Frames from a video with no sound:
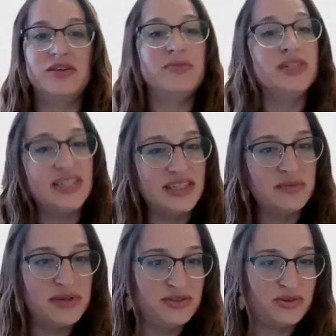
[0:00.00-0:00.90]
our
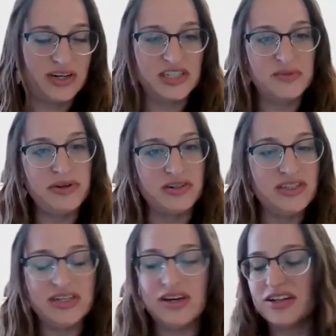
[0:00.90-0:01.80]
participants who are
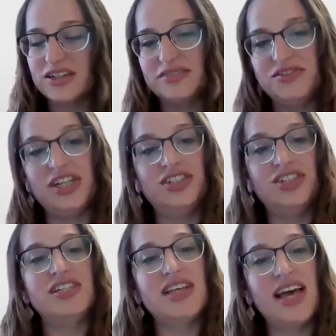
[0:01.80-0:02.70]
experiencing cognitive
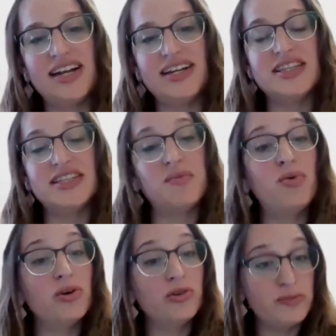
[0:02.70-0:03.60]
changes. And the
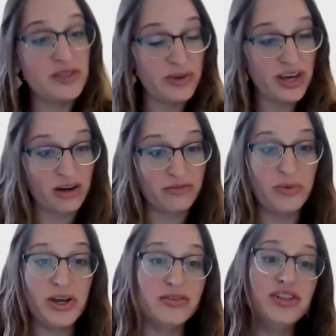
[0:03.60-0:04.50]
support groups that we
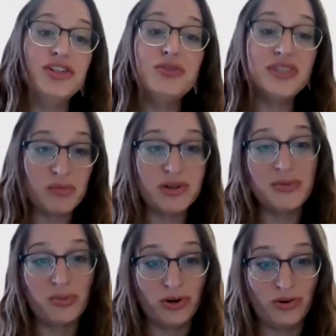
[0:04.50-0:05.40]
offer two separate
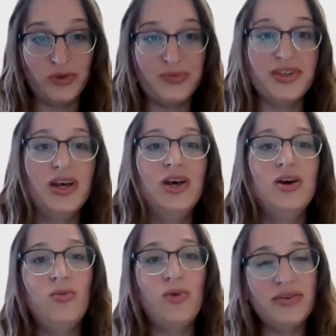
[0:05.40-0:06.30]
support groups,
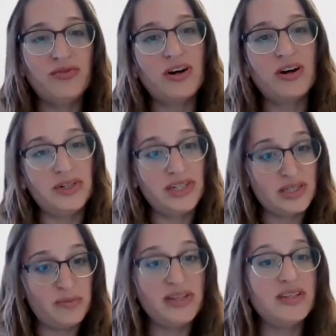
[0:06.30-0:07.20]
one for our
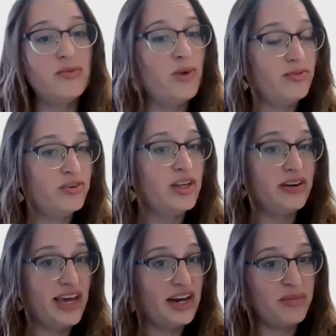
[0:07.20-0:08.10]
participants and one for
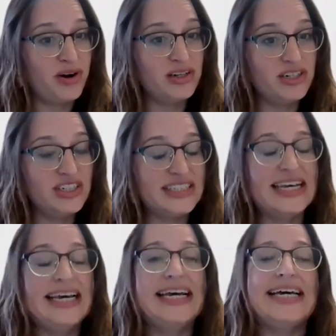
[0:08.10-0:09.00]
their care partners.
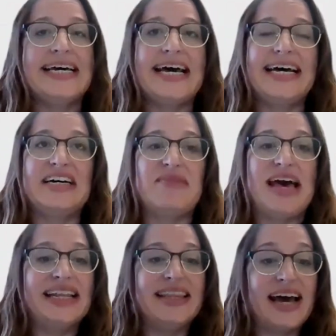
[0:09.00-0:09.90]

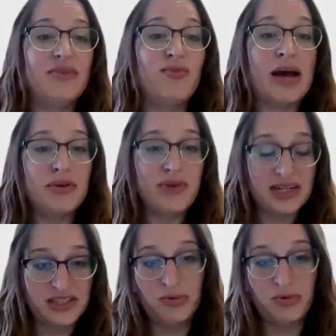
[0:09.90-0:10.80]
And that
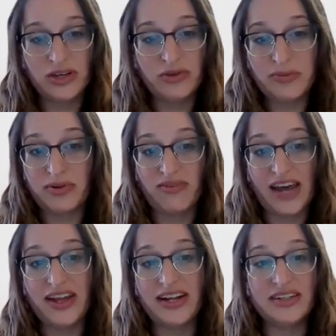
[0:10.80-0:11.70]
wraparound support that we
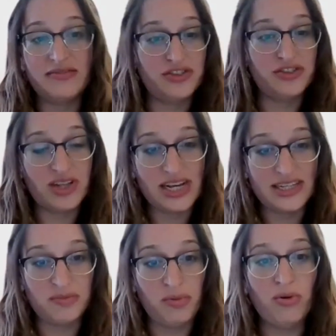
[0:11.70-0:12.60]
provide, that
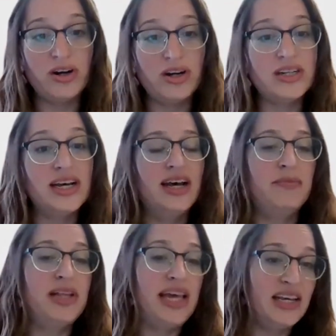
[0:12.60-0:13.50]
individualized support,
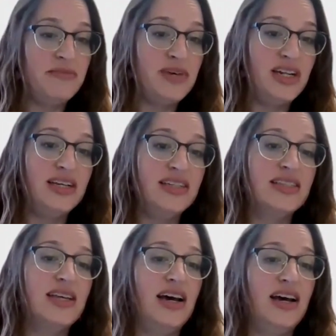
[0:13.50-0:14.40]
planning
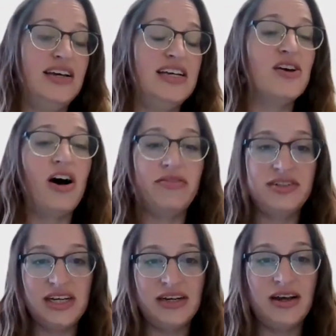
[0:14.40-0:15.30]
meetings, is
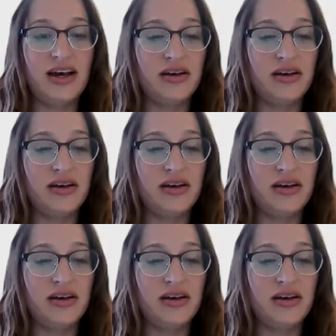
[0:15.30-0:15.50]
often